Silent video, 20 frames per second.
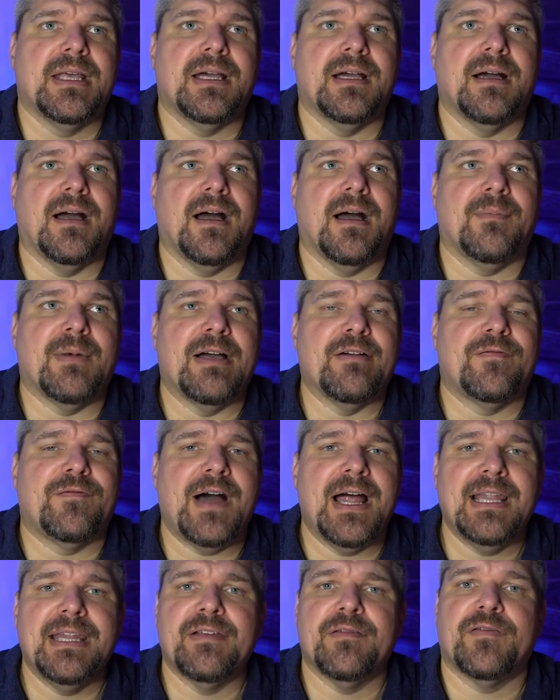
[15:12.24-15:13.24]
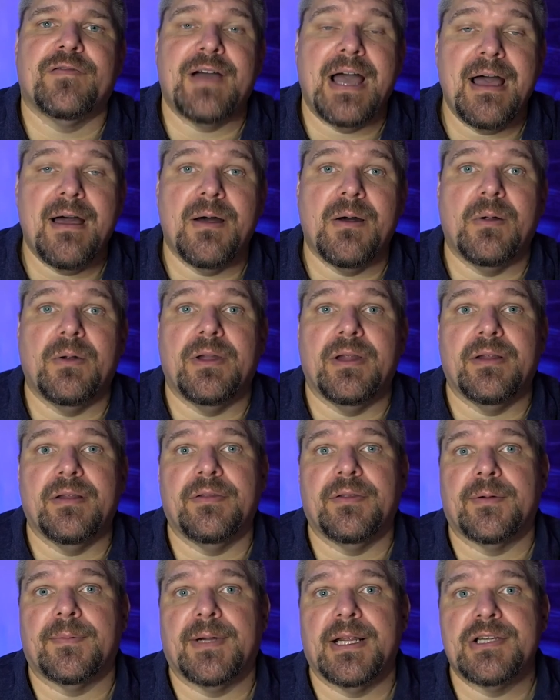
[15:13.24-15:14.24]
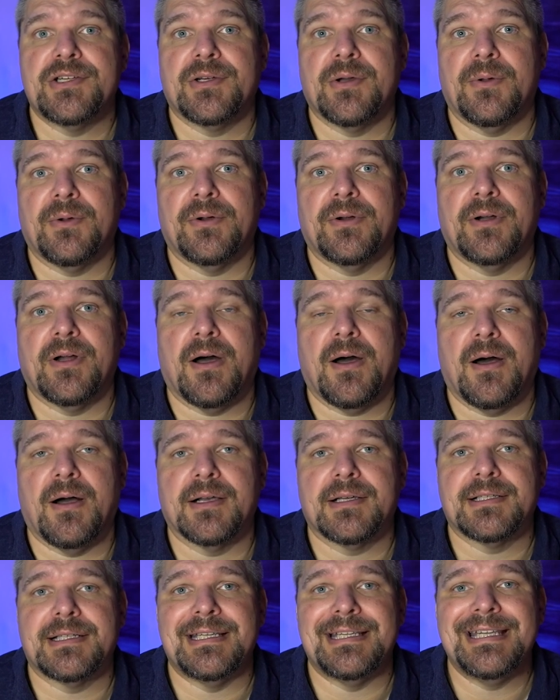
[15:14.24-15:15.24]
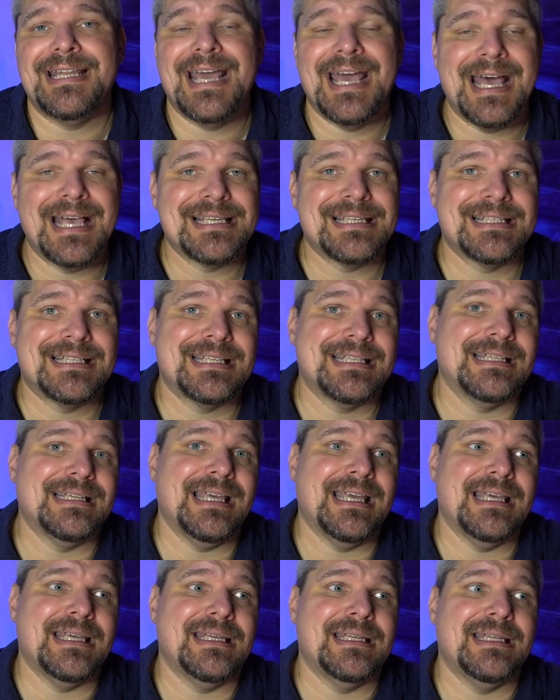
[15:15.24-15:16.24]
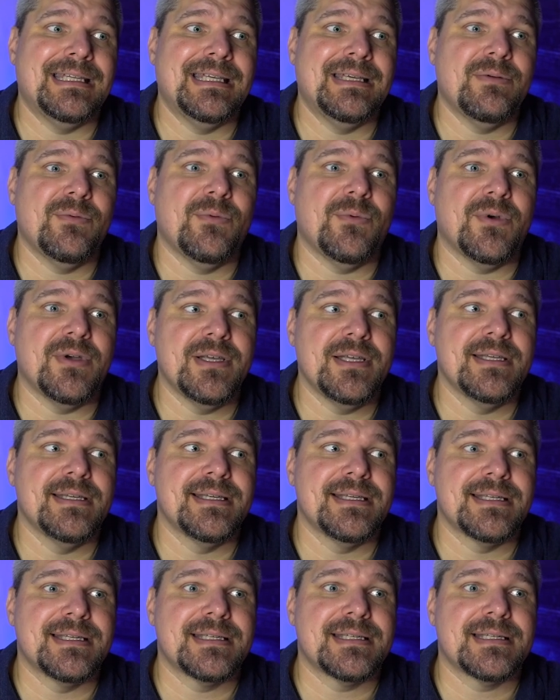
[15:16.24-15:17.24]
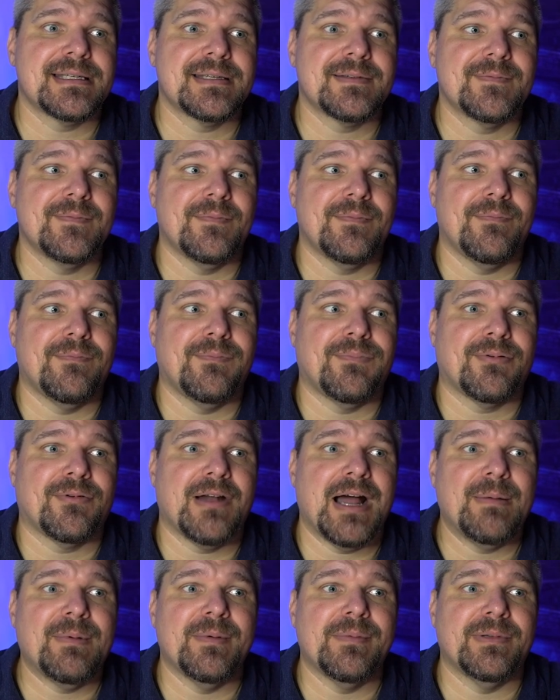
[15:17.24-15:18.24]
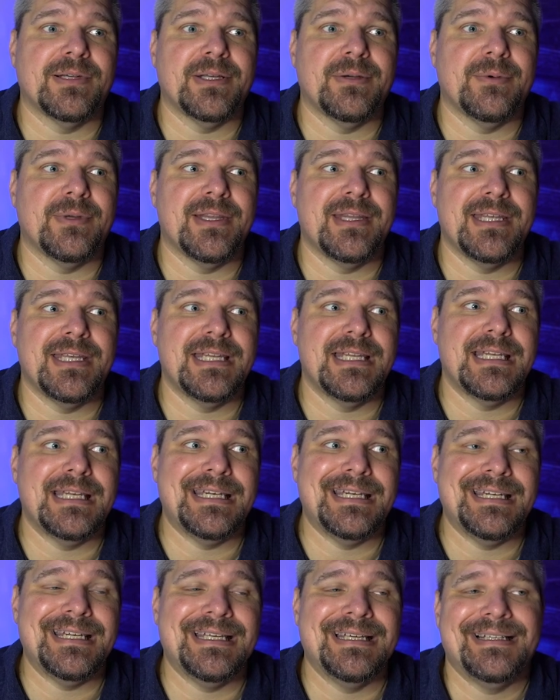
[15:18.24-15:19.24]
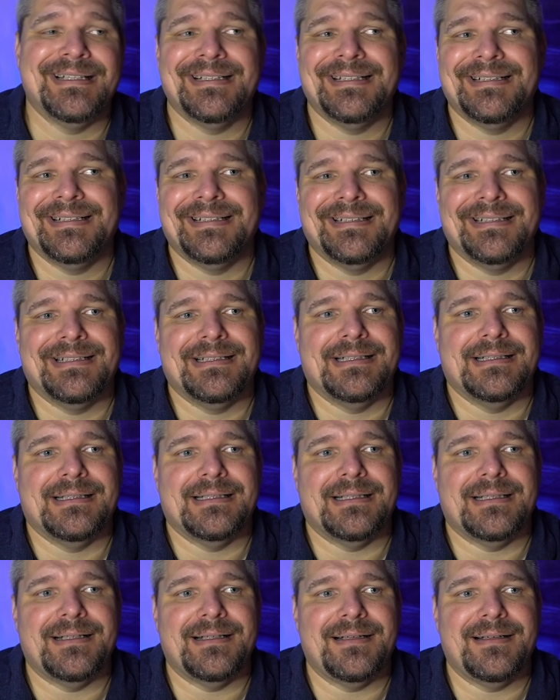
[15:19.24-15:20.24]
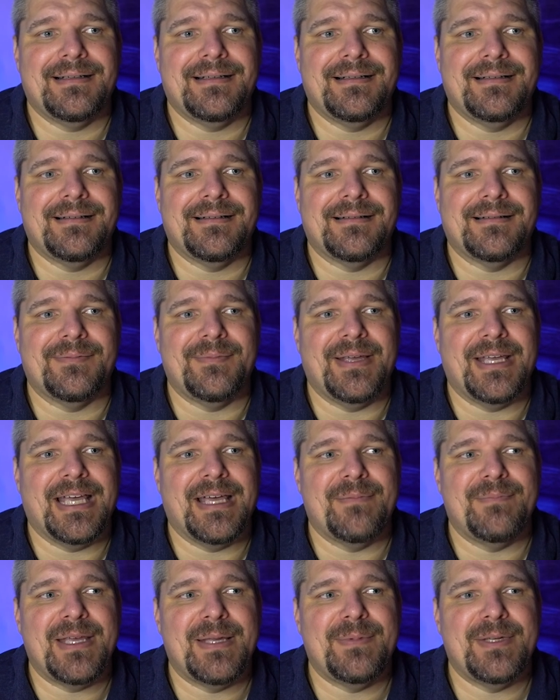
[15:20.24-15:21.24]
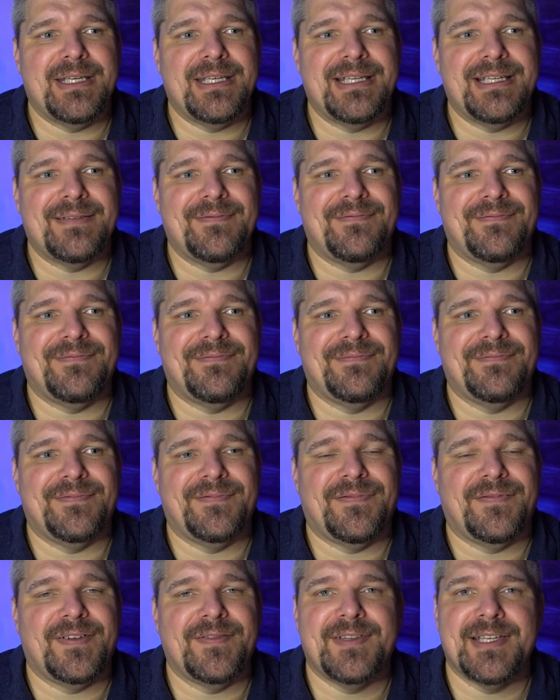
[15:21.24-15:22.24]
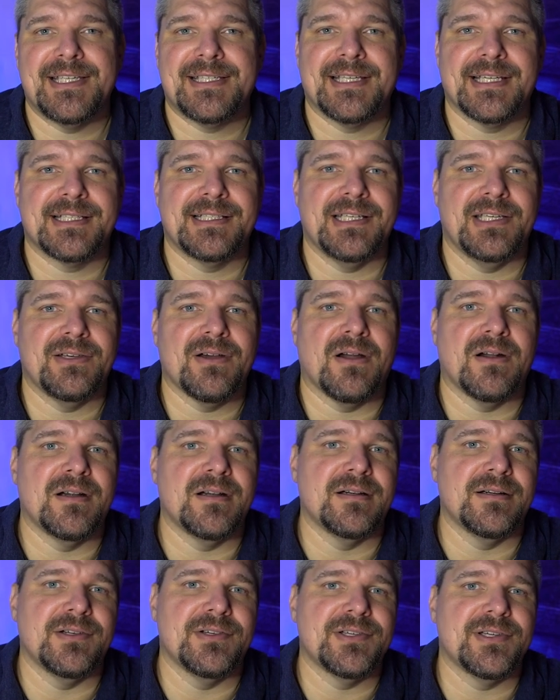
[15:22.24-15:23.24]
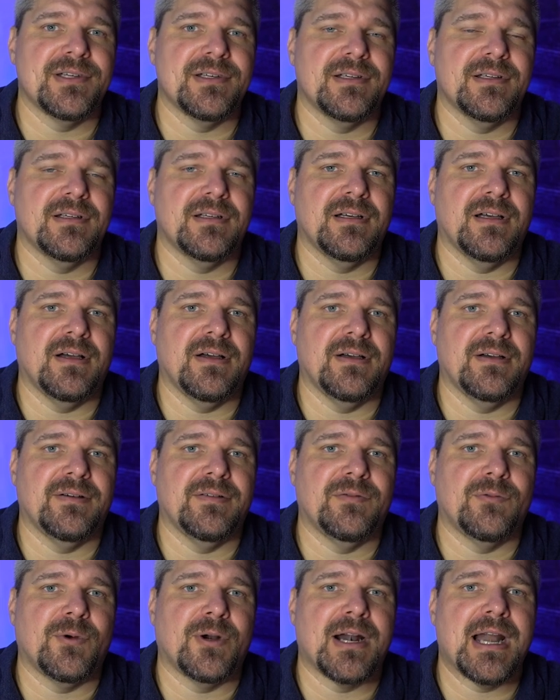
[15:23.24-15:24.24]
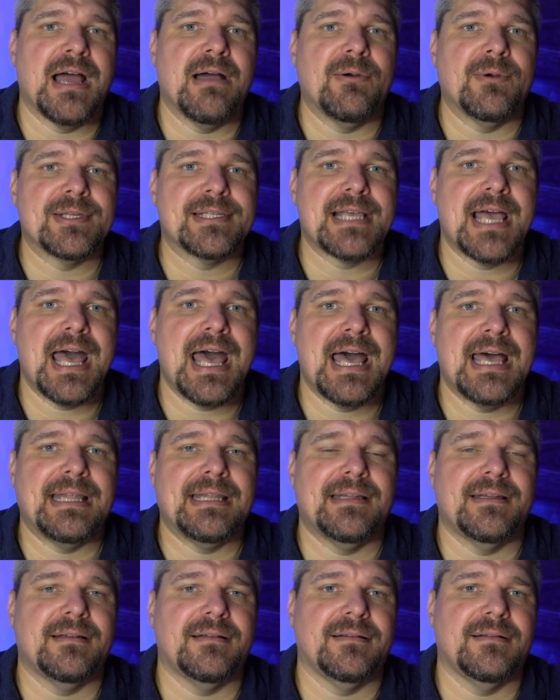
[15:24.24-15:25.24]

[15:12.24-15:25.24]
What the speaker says: I finally found the red-shouldered hawk's nest. And it was probably within, maybe 50, 60 yards of where I was at.